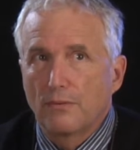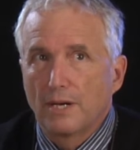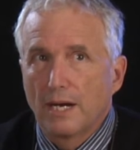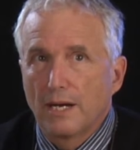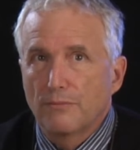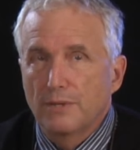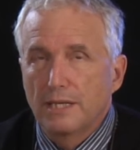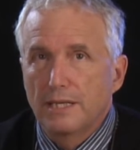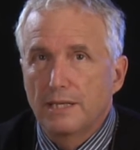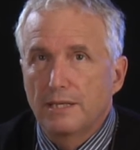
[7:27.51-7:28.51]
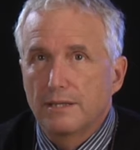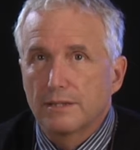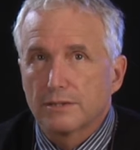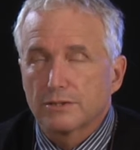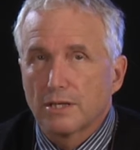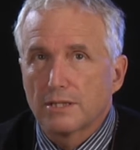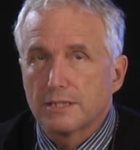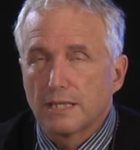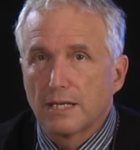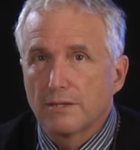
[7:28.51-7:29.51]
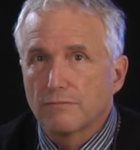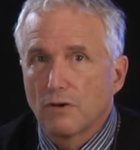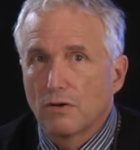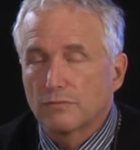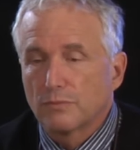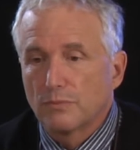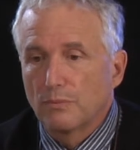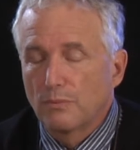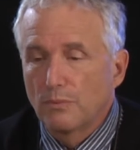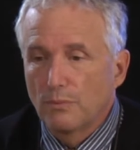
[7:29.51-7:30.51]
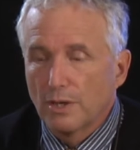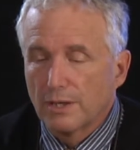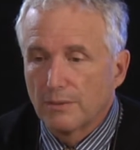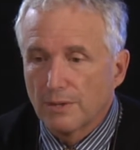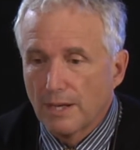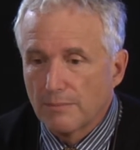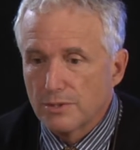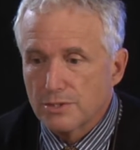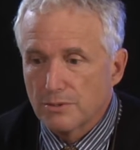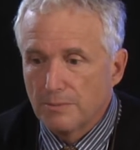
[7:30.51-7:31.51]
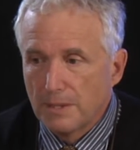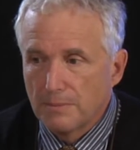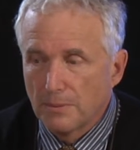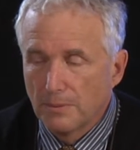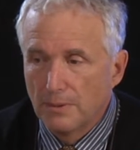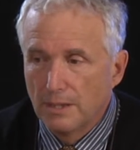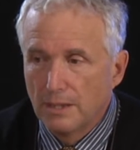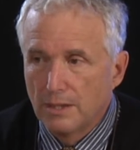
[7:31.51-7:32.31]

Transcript: when I really started to get involved working with Aboriginal people,